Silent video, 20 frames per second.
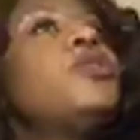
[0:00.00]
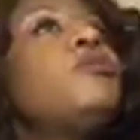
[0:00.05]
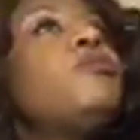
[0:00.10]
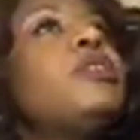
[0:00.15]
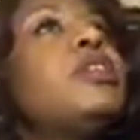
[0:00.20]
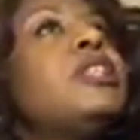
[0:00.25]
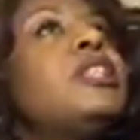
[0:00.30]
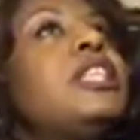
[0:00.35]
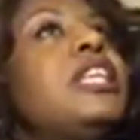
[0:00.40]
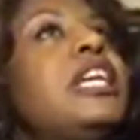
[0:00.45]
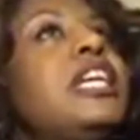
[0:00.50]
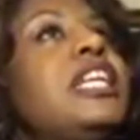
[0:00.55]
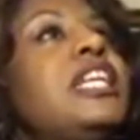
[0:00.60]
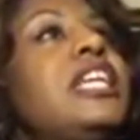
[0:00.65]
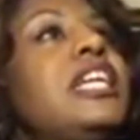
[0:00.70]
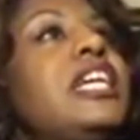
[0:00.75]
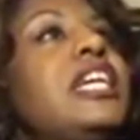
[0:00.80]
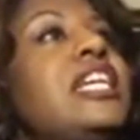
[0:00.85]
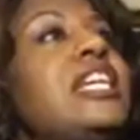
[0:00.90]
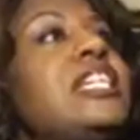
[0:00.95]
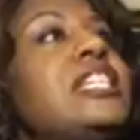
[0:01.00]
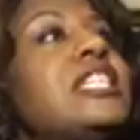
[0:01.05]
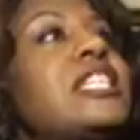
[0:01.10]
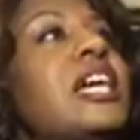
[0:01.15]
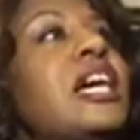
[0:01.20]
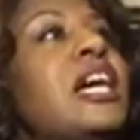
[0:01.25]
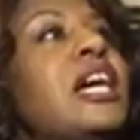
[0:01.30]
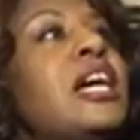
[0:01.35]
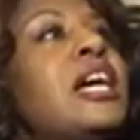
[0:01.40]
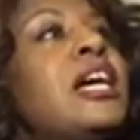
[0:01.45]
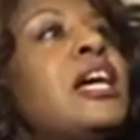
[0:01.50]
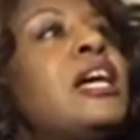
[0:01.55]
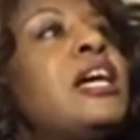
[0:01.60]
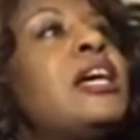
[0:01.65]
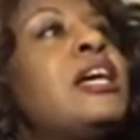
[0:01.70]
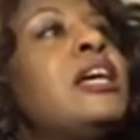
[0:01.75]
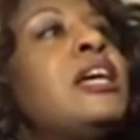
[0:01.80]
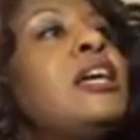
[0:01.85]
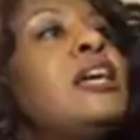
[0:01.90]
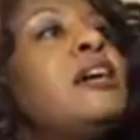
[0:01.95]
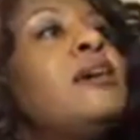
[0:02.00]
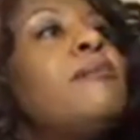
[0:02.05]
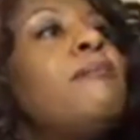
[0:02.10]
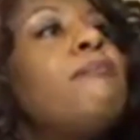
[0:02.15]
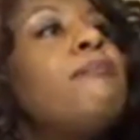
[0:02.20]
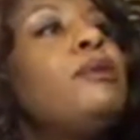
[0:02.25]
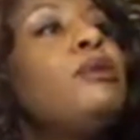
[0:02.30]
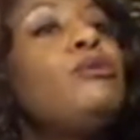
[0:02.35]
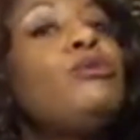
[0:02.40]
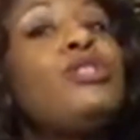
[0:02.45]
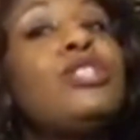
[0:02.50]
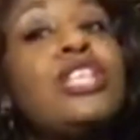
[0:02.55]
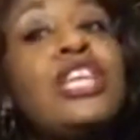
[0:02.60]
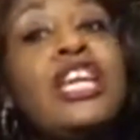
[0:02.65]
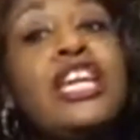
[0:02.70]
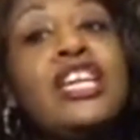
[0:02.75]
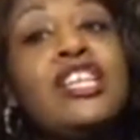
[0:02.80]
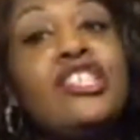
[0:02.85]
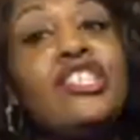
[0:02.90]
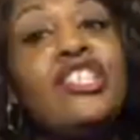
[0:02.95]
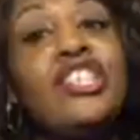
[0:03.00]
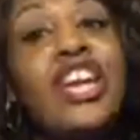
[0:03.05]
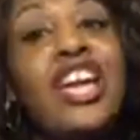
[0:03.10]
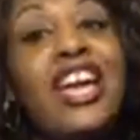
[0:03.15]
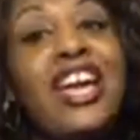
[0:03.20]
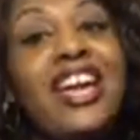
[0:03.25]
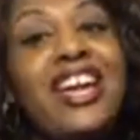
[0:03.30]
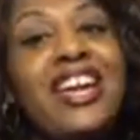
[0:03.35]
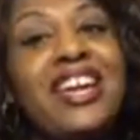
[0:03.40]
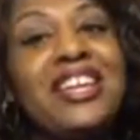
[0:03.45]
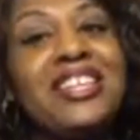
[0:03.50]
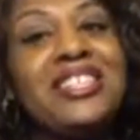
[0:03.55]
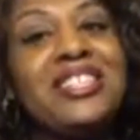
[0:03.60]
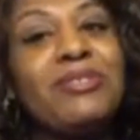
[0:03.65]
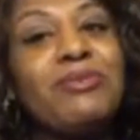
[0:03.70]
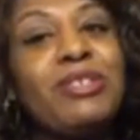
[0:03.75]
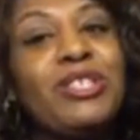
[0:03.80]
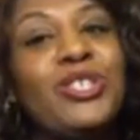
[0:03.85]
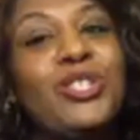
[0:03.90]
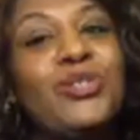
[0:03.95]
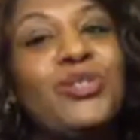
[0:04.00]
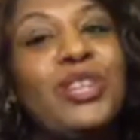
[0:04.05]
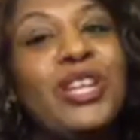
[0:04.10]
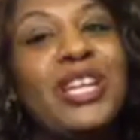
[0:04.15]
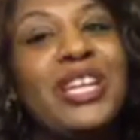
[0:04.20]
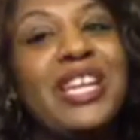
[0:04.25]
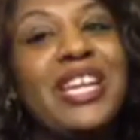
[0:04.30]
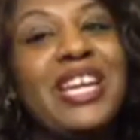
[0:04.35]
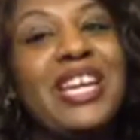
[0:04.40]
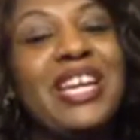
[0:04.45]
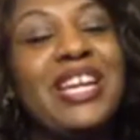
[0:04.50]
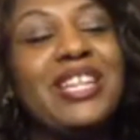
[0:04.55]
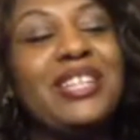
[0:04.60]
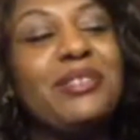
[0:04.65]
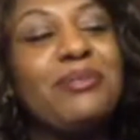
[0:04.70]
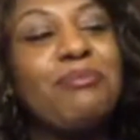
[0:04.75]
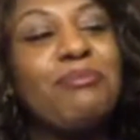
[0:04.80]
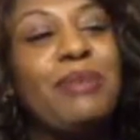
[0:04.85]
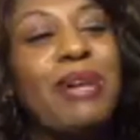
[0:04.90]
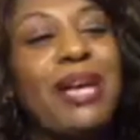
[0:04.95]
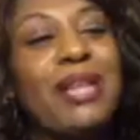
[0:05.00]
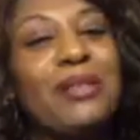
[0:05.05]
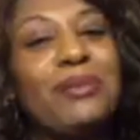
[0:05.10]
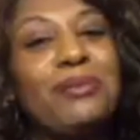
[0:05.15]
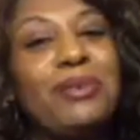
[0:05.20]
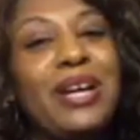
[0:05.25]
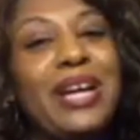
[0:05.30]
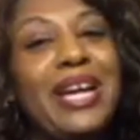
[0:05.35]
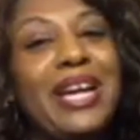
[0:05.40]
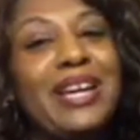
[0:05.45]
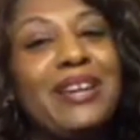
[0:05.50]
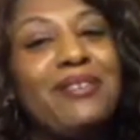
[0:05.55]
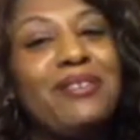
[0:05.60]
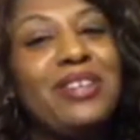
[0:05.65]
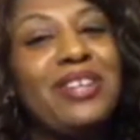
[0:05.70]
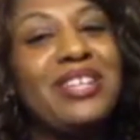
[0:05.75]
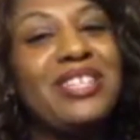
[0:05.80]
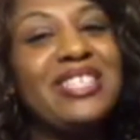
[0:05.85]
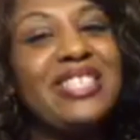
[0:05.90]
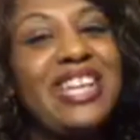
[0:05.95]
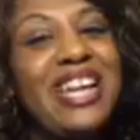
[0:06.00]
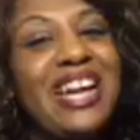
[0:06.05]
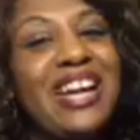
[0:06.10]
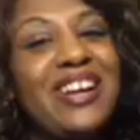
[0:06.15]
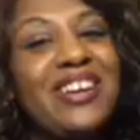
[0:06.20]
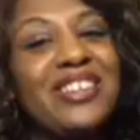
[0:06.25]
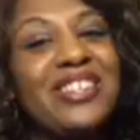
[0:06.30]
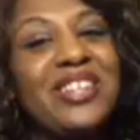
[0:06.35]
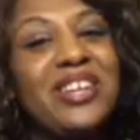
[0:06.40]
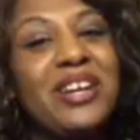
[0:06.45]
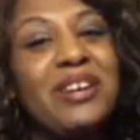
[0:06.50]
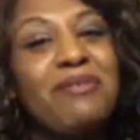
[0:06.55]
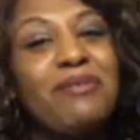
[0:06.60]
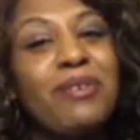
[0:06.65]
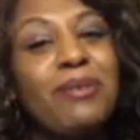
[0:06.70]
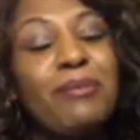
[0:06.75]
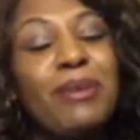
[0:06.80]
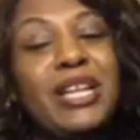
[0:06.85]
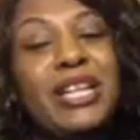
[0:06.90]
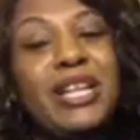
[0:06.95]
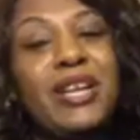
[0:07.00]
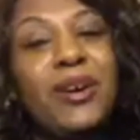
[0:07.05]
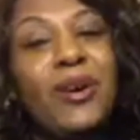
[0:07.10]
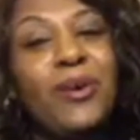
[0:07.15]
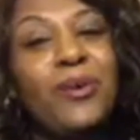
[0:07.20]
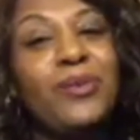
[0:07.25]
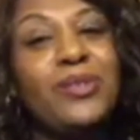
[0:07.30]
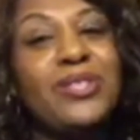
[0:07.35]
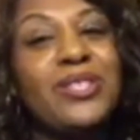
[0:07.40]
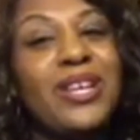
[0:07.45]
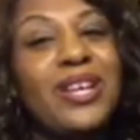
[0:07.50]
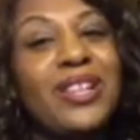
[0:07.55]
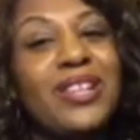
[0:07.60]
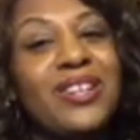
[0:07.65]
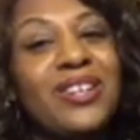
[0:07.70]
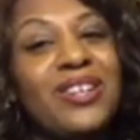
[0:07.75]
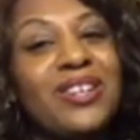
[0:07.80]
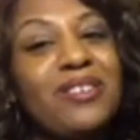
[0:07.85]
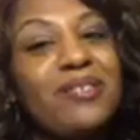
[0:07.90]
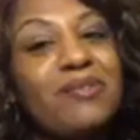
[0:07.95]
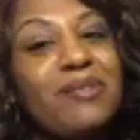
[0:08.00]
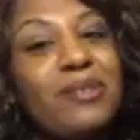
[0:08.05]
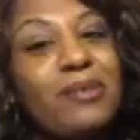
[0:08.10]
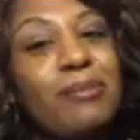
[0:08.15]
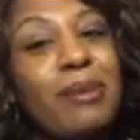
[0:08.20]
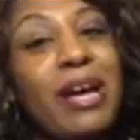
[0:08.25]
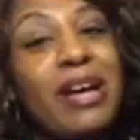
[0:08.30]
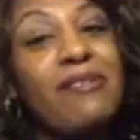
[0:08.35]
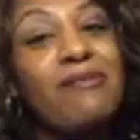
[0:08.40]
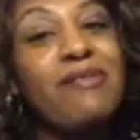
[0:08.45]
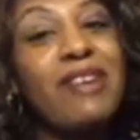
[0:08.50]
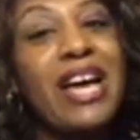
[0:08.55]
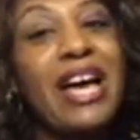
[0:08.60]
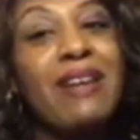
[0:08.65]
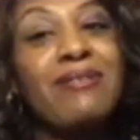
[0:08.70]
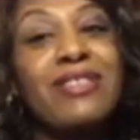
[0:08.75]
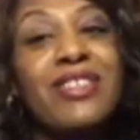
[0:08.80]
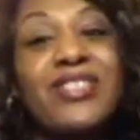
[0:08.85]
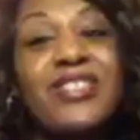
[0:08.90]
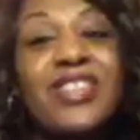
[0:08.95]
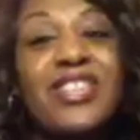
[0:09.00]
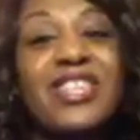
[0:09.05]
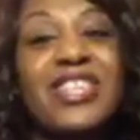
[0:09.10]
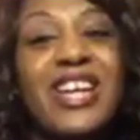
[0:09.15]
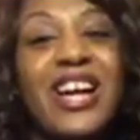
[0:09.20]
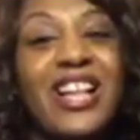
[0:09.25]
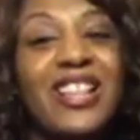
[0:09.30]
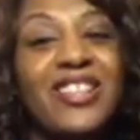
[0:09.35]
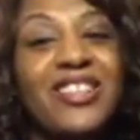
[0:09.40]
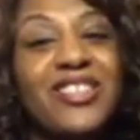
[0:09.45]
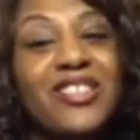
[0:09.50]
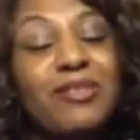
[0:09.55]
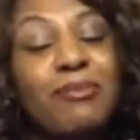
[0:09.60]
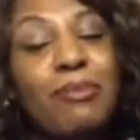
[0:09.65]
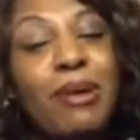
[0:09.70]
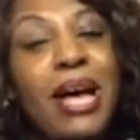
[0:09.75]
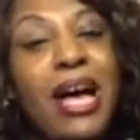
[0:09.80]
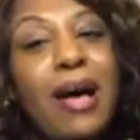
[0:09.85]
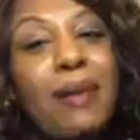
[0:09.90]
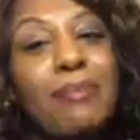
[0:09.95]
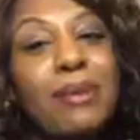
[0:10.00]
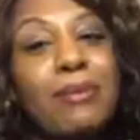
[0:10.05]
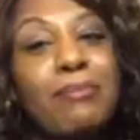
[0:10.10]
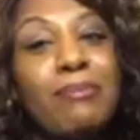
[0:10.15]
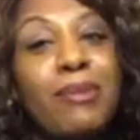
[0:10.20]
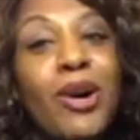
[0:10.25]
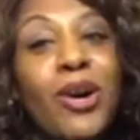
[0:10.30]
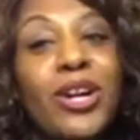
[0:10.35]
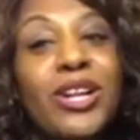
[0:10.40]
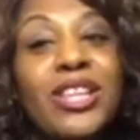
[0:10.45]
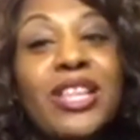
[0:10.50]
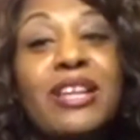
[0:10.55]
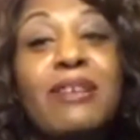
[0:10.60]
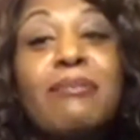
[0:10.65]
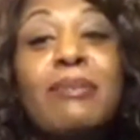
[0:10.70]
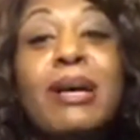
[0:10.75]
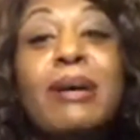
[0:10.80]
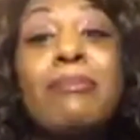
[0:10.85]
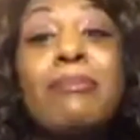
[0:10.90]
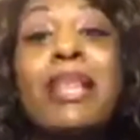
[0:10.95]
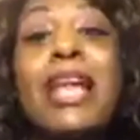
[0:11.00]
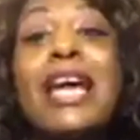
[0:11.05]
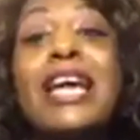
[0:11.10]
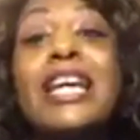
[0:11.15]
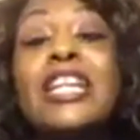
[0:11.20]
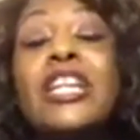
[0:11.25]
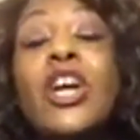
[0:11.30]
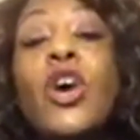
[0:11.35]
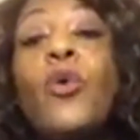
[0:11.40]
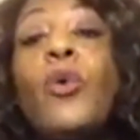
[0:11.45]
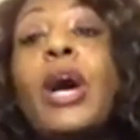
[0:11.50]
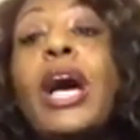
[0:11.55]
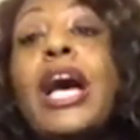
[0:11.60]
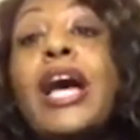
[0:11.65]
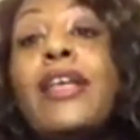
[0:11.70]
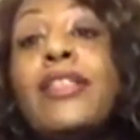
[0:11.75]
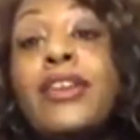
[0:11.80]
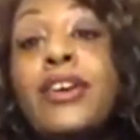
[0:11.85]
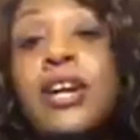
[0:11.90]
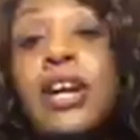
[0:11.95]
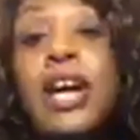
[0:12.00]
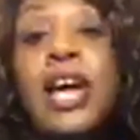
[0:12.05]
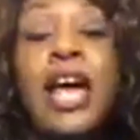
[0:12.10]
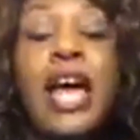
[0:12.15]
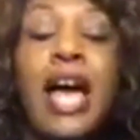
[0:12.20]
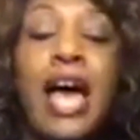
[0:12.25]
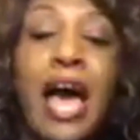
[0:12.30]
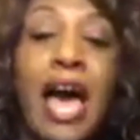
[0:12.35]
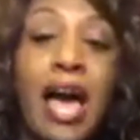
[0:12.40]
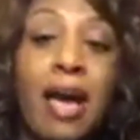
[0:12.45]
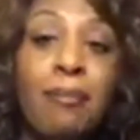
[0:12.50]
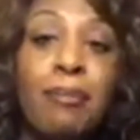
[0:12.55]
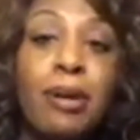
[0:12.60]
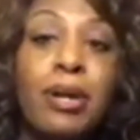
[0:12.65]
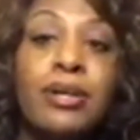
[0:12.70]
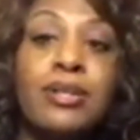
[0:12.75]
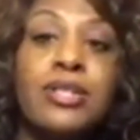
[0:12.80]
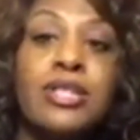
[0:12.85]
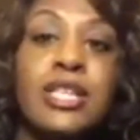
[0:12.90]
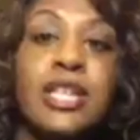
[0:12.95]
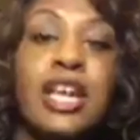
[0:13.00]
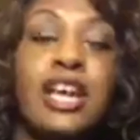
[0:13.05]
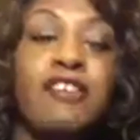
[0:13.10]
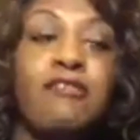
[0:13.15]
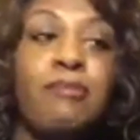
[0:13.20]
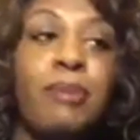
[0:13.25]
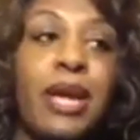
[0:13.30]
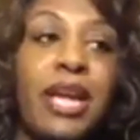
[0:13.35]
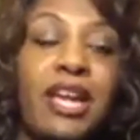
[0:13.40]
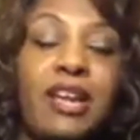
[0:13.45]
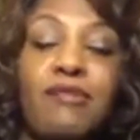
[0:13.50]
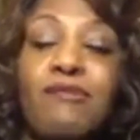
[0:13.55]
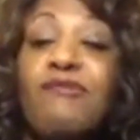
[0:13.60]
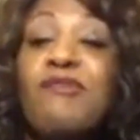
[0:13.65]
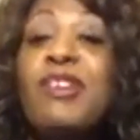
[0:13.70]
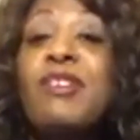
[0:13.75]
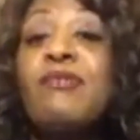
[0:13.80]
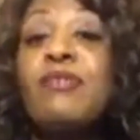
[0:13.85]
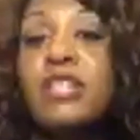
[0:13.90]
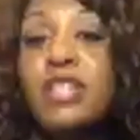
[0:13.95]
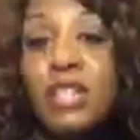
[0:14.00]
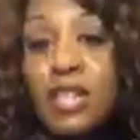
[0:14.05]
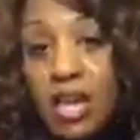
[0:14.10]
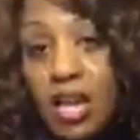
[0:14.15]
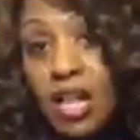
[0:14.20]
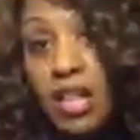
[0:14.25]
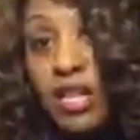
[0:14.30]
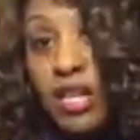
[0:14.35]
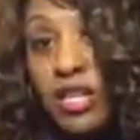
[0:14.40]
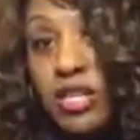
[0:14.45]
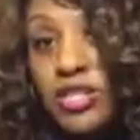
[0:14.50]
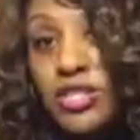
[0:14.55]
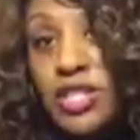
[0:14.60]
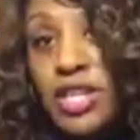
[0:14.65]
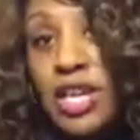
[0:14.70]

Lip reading: with Nene's boutique shades, which you can get, by the way, down from any wholesaler for about $5 to $10 a pop, and mark them up like no other. I personally have paid $50